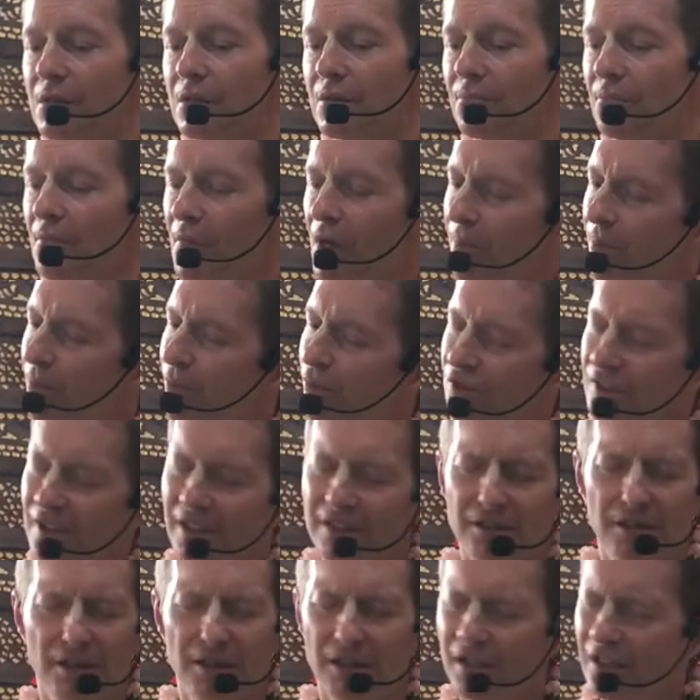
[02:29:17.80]
Mapu said,
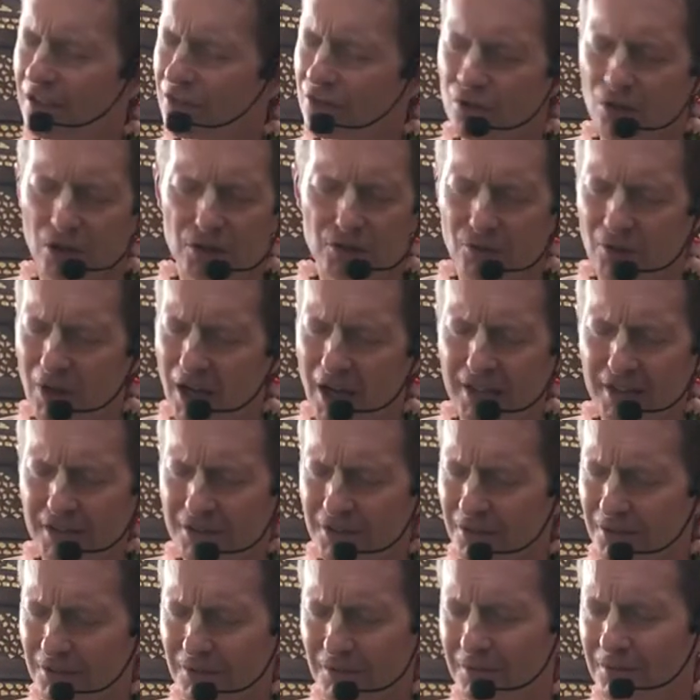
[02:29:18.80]
It is not right
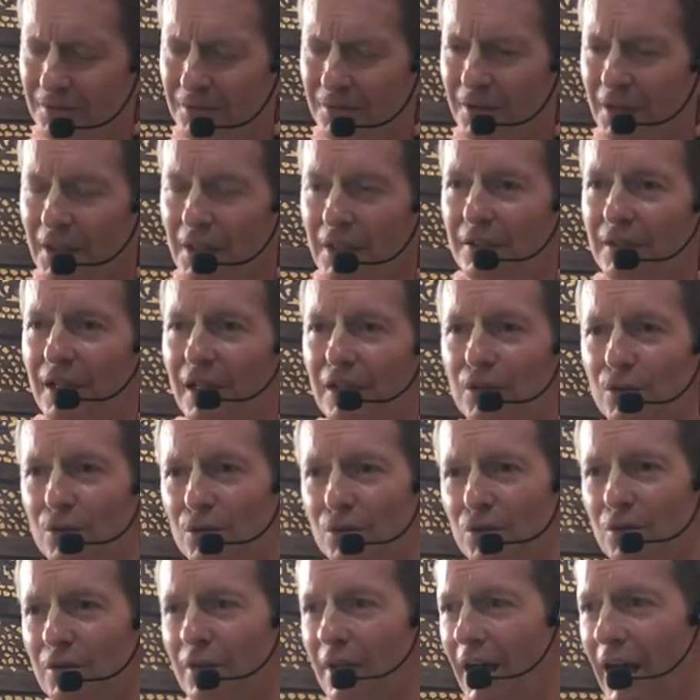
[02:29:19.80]
that you
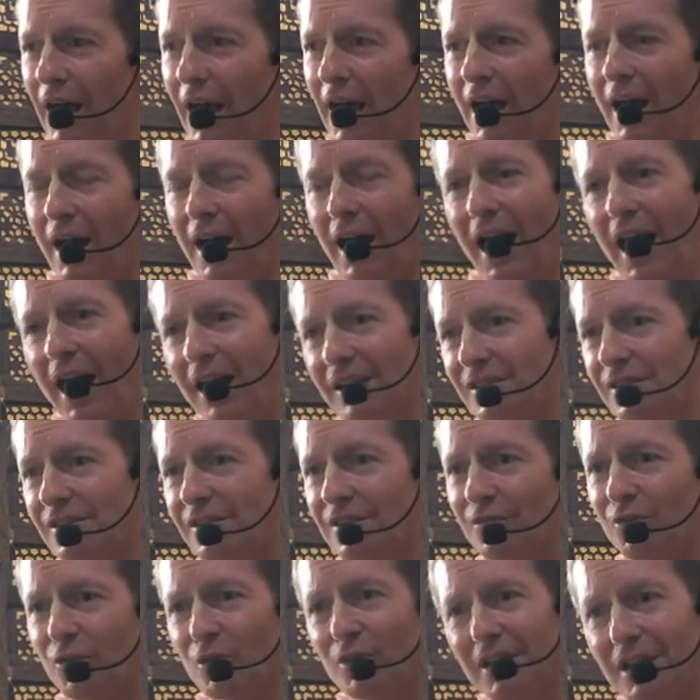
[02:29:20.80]
should ask
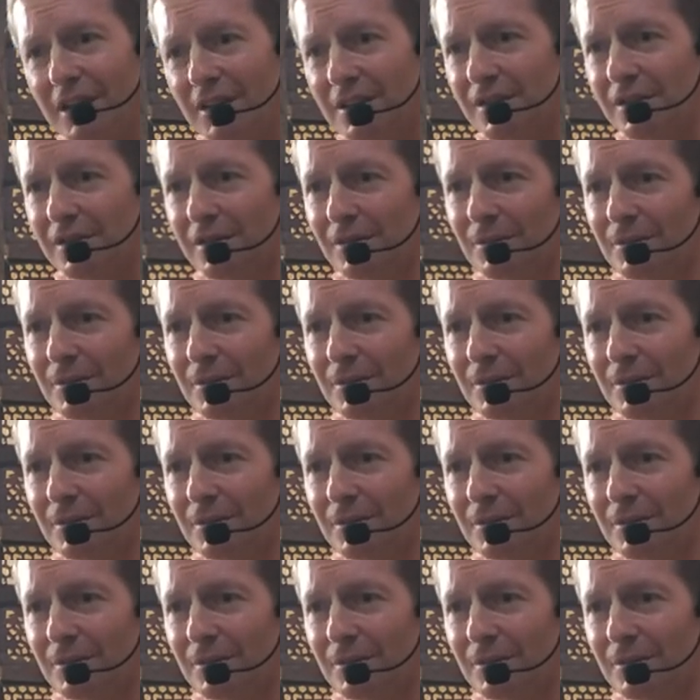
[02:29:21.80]
for this.